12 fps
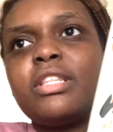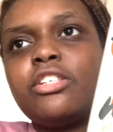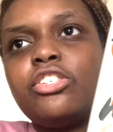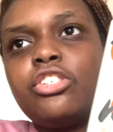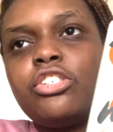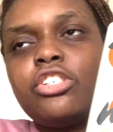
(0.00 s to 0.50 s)

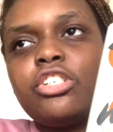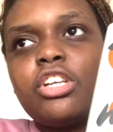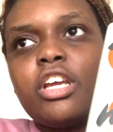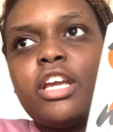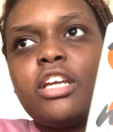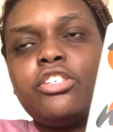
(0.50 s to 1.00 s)
some of the
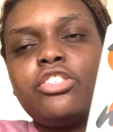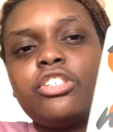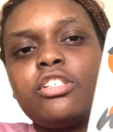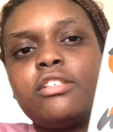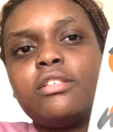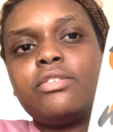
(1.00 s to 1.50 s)

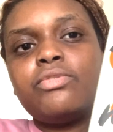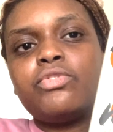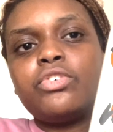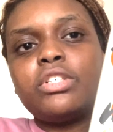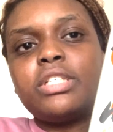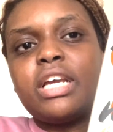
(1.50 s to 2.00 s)

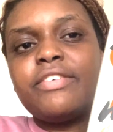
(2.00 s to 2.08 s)
changes